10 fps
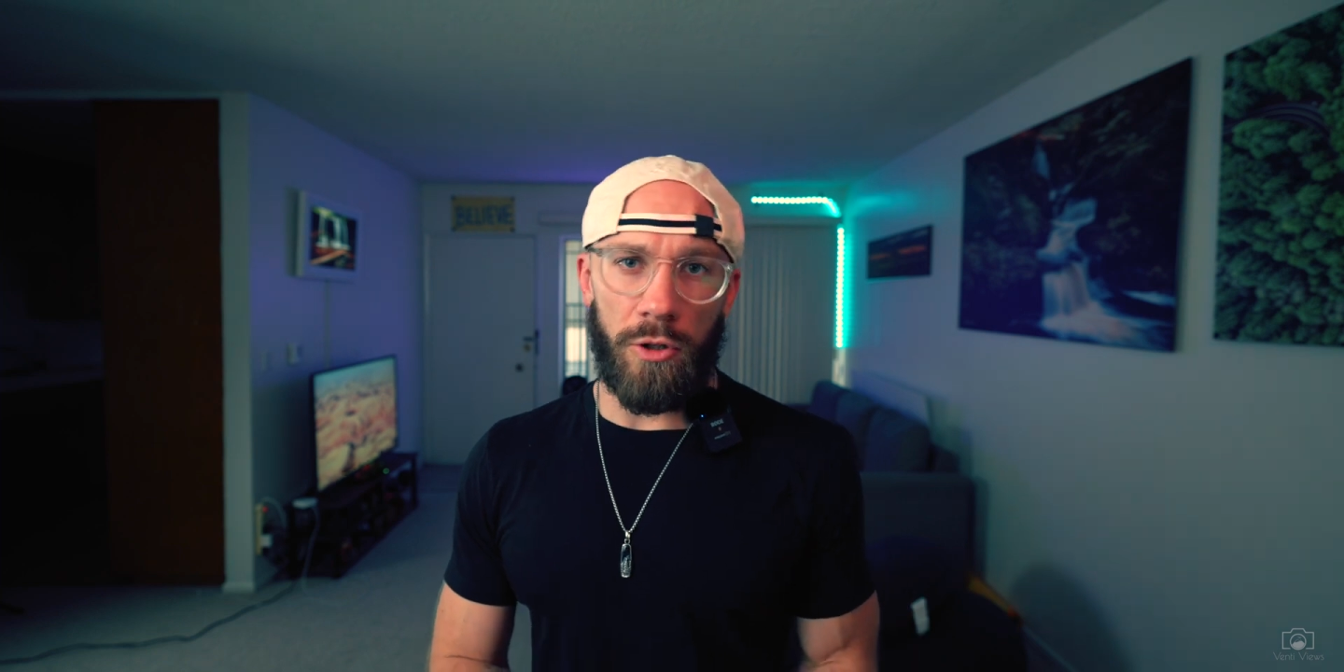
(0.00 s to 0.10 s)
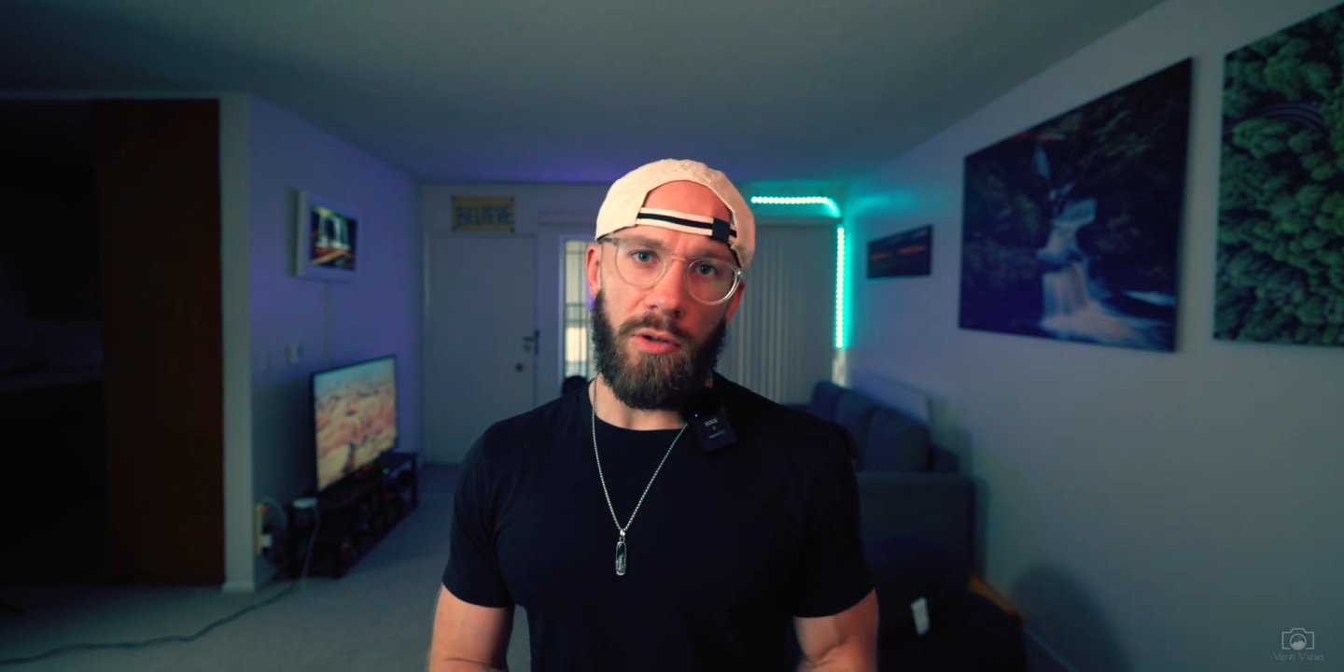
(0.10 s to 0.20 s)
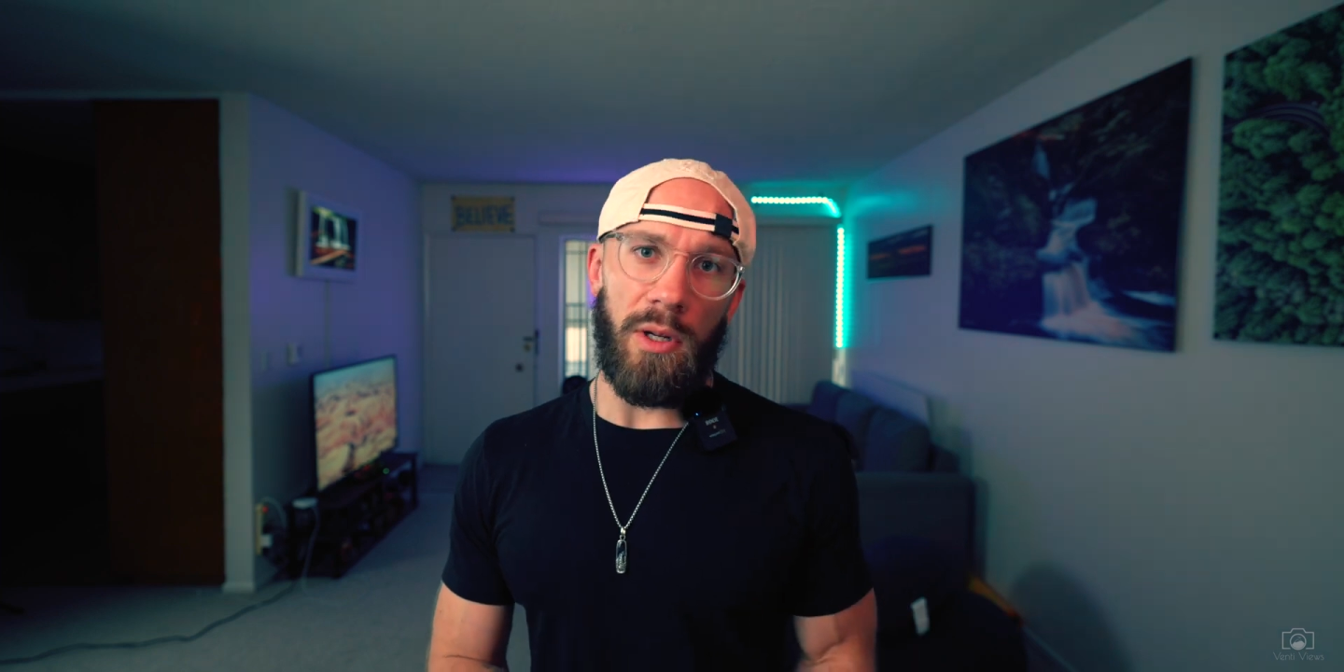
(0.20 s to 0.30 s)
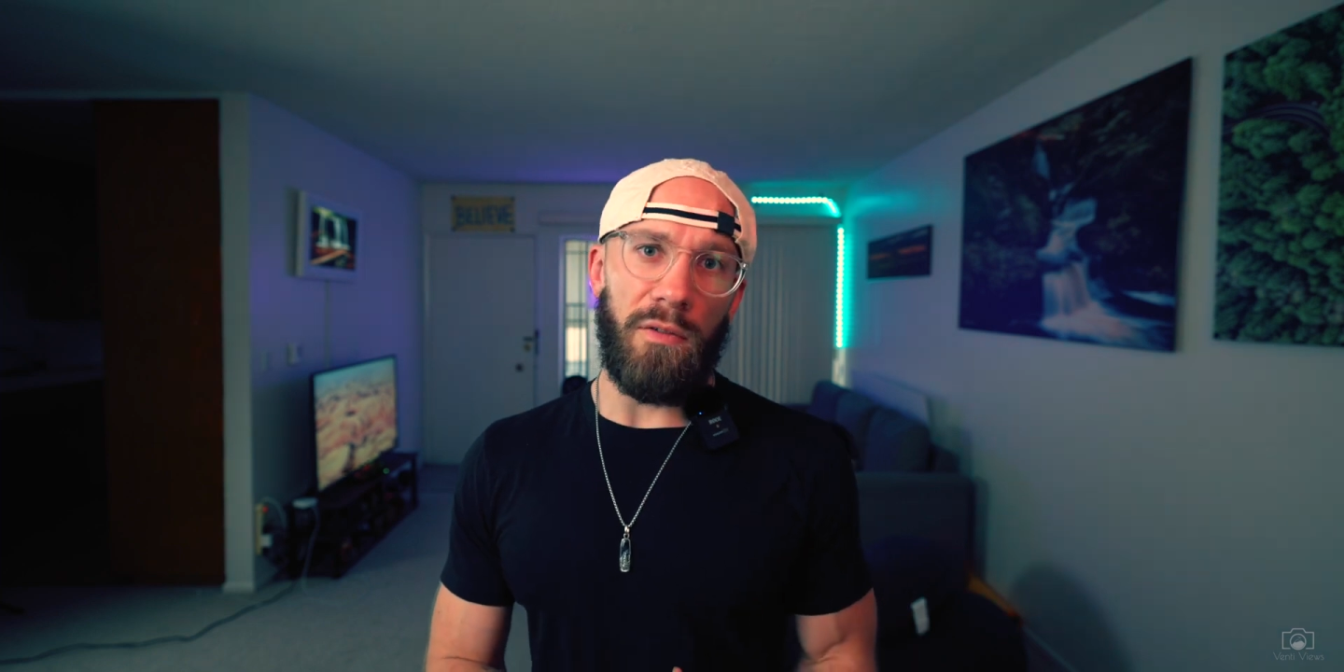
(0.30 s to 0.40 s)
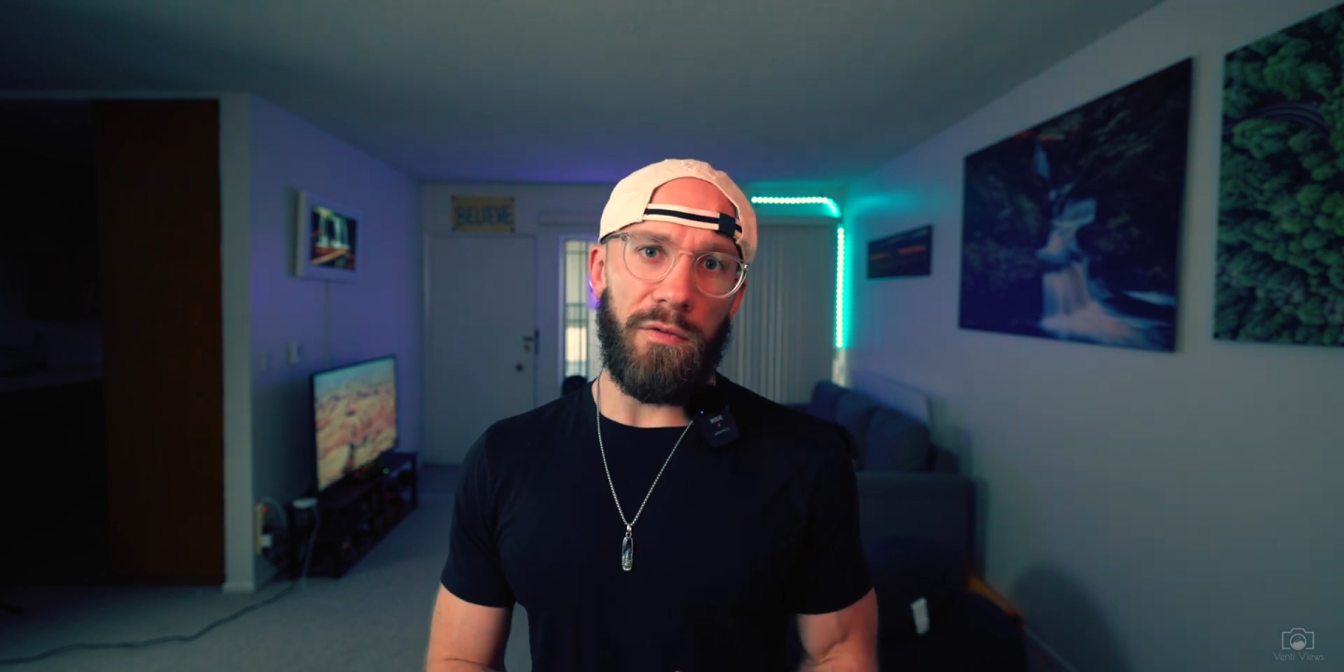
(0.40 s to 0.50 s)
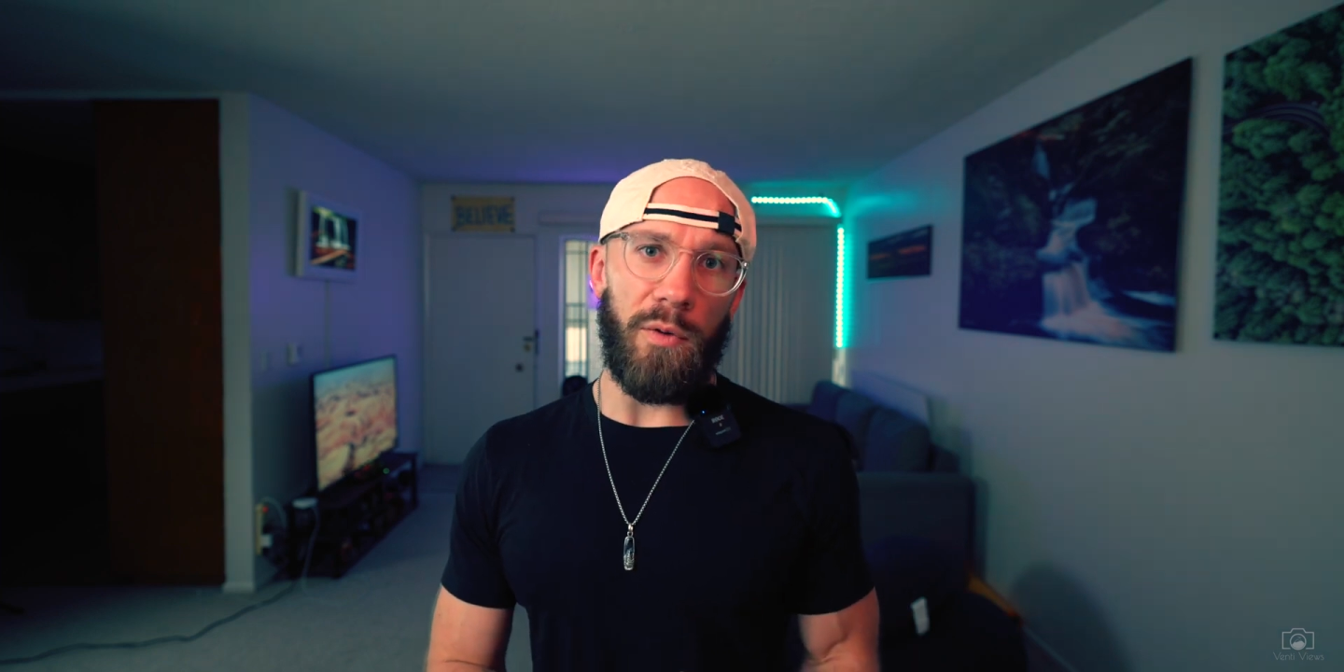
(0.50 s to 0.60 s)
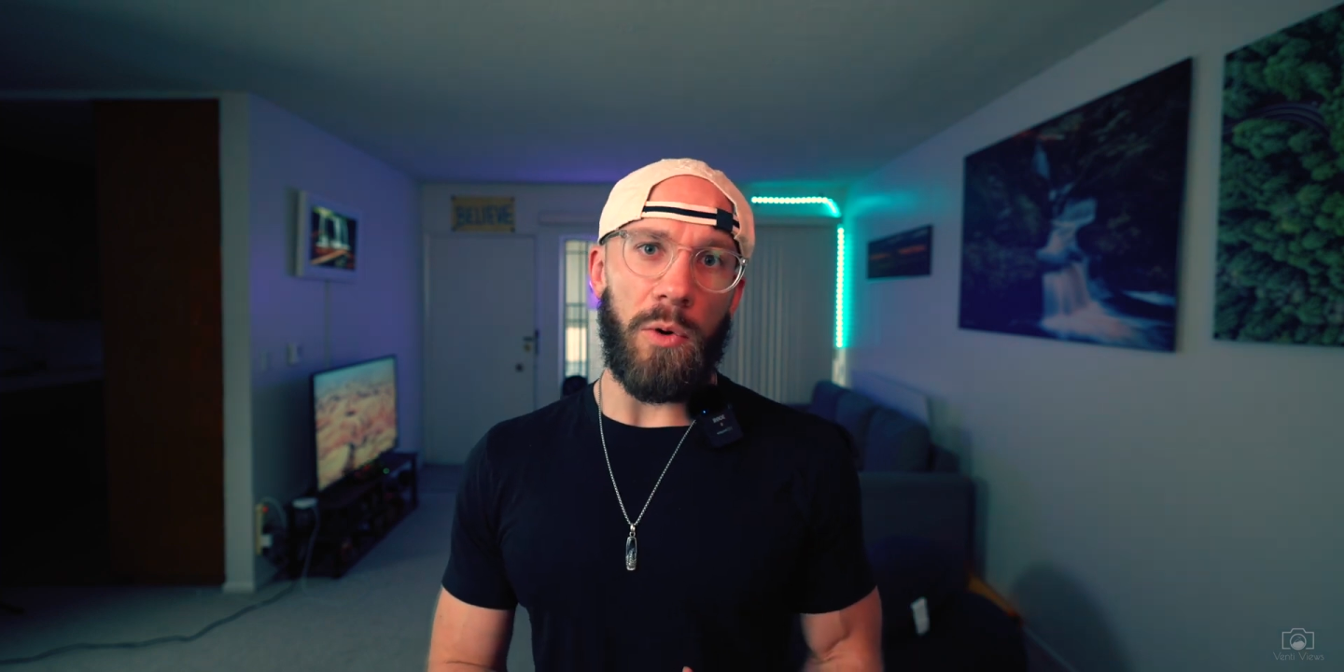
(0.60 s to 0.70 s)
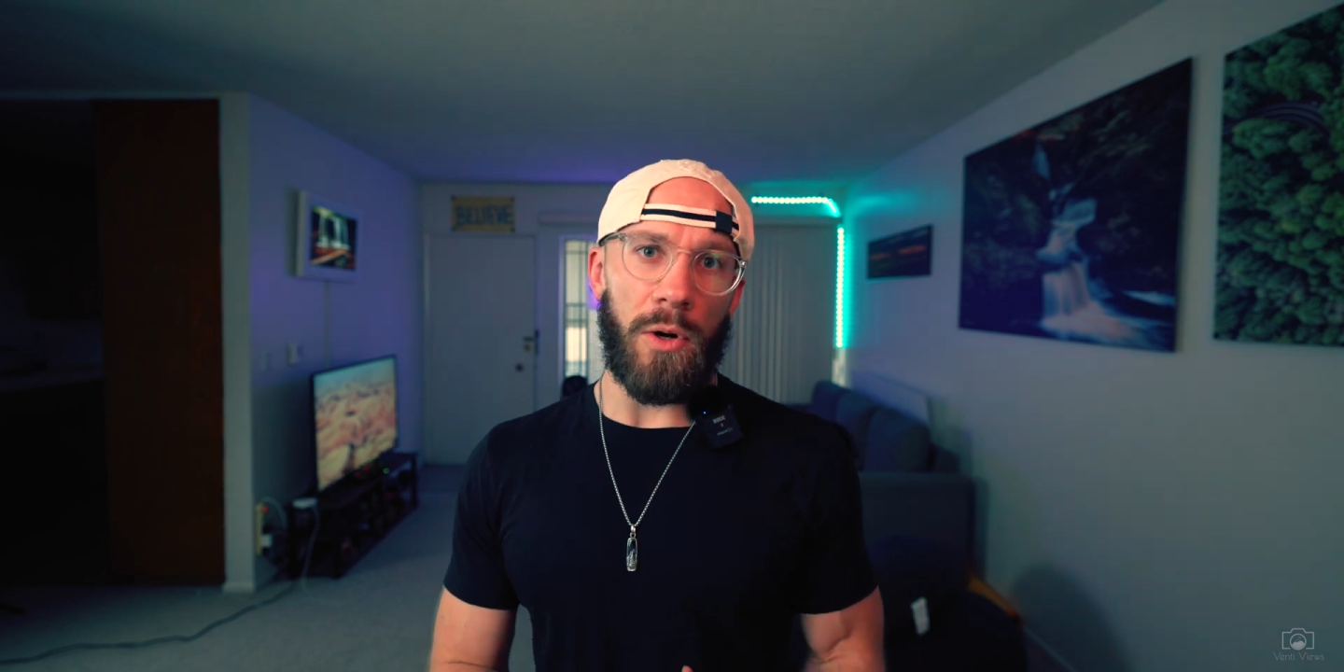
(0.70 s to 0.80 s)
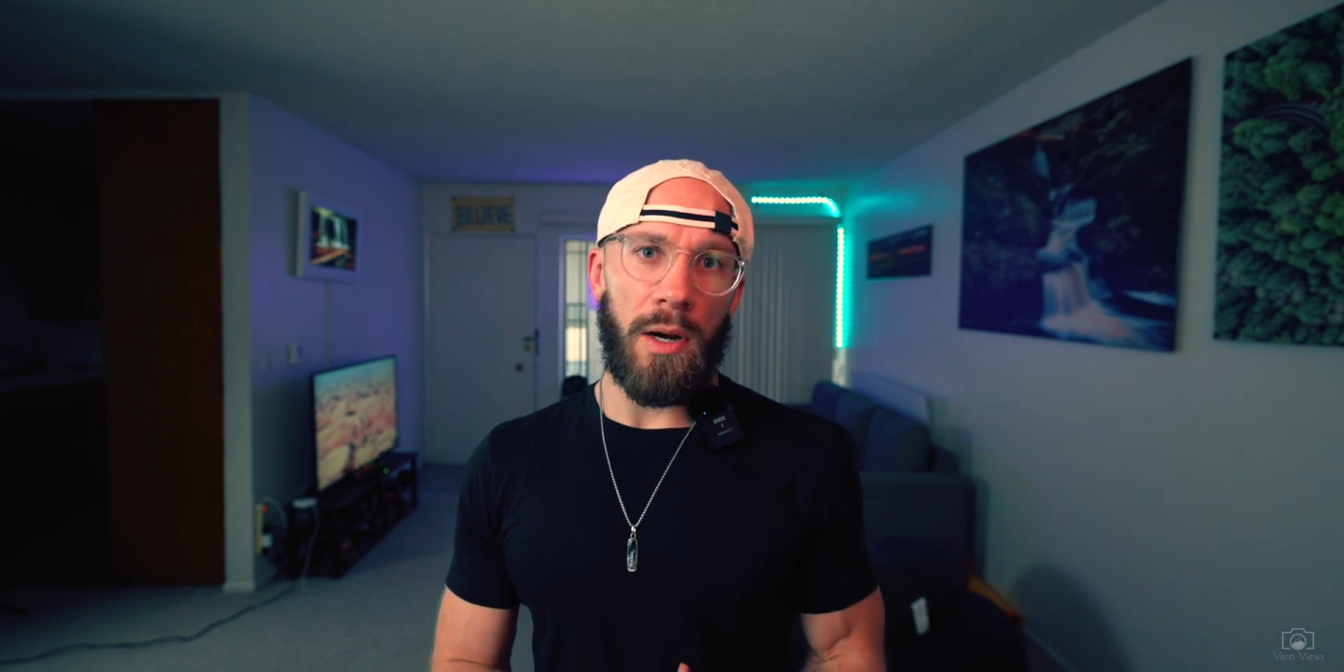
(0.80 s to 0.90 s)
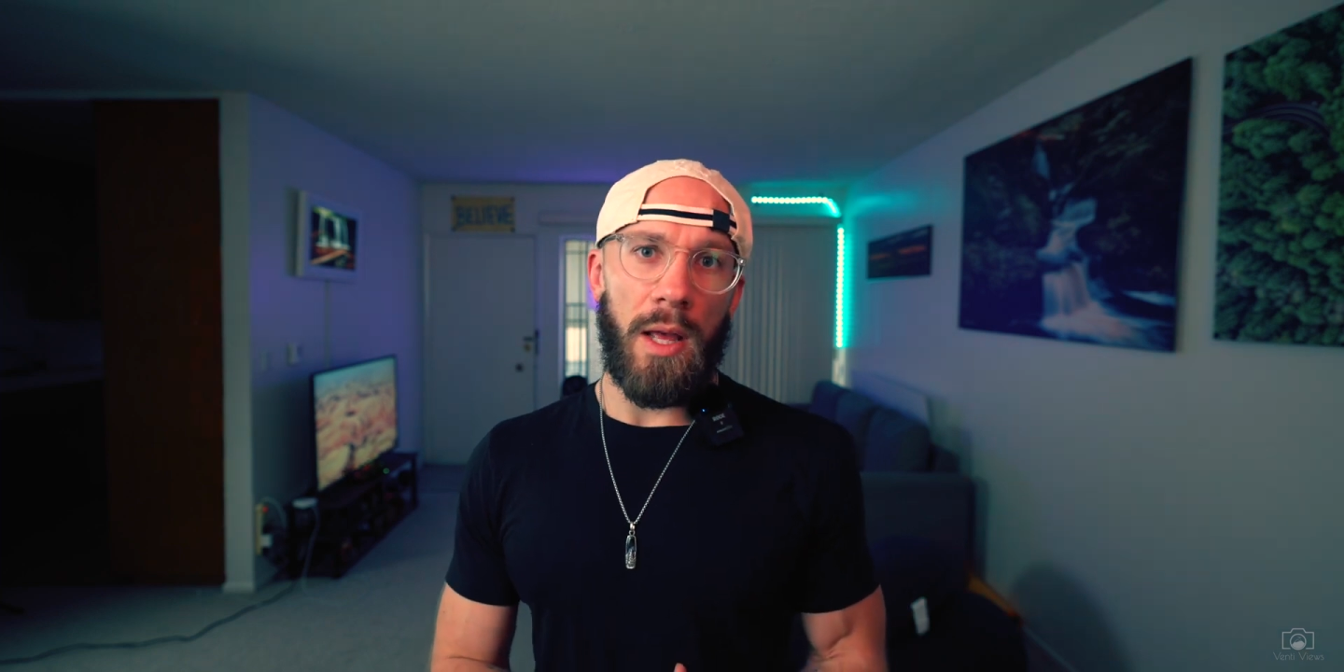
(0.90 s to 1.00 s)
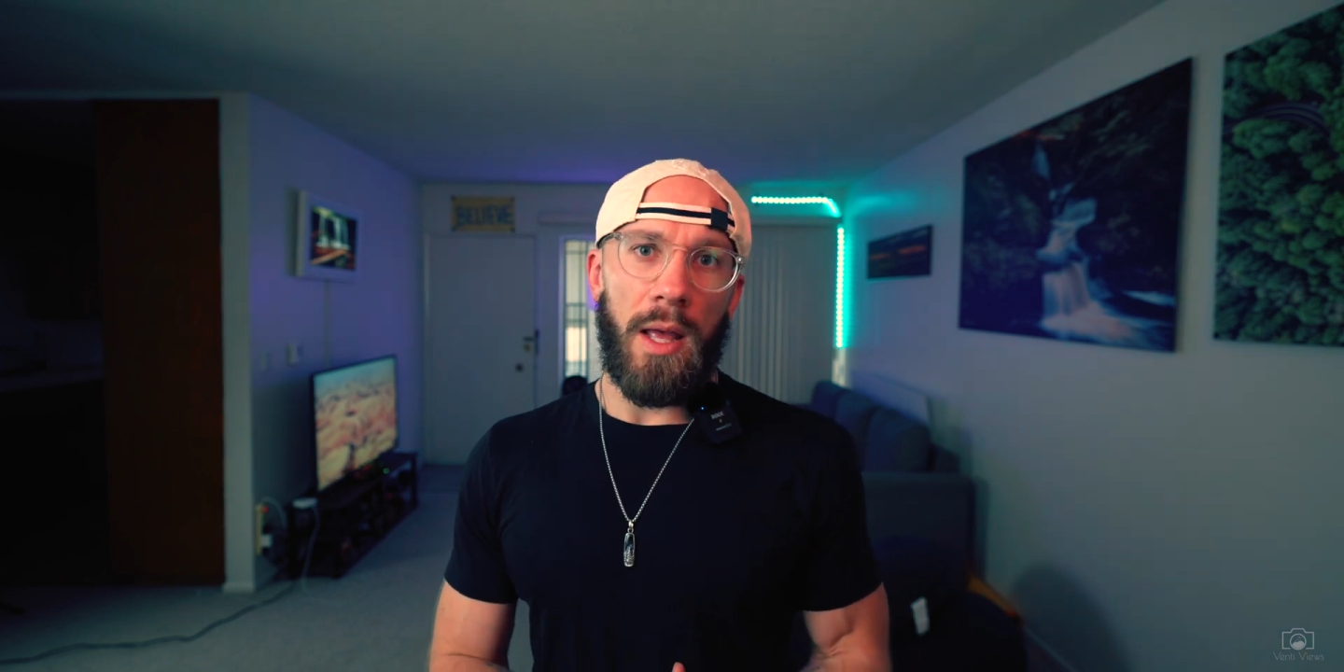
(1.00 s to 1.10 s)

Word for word: shooting for